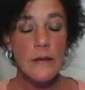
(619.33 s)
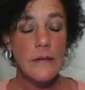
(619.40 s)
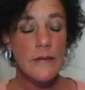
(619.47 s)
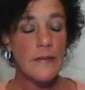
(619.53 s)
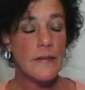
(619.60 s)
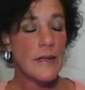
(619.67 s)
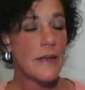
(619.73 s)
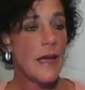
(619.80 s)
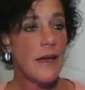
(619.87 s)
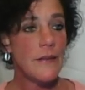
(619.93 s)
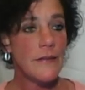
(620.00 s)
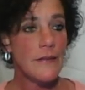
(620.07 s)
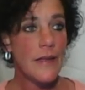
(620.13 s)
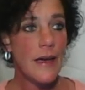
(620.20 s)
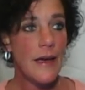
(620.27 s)
Sit
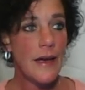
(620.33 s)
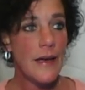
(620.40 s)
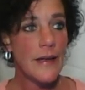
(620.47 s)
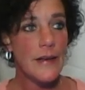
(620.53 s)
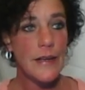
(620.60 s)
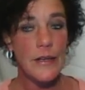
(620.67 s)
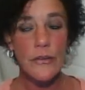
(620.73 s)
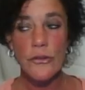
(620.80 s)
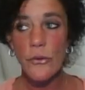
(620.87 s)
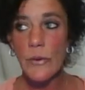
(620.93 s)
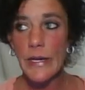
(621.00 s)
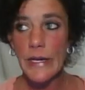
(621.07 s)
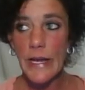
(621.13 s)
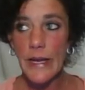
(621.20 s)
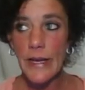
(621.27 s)
outside,
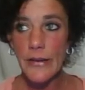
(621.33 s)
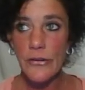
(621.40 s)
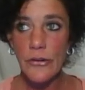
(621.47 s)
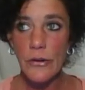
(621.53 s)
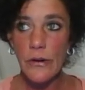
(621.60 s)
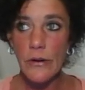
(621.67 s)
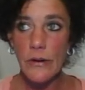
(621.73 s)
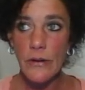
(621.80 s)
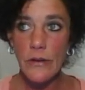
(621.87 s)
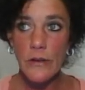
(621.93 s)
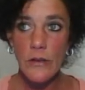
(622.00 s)
enjoy nature.